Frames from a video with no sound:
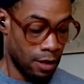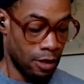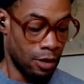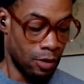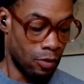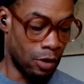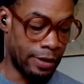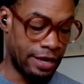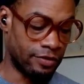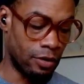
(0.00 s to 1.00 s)
Okay, so
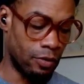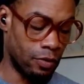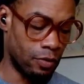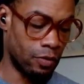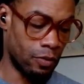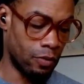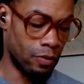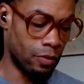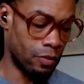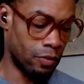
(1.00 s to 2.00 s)

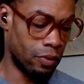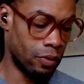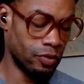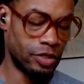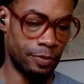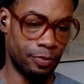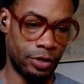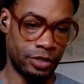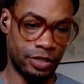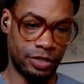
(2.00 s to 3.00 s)
who's the apprentice's
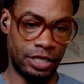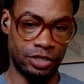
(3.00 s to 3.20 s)
teacher?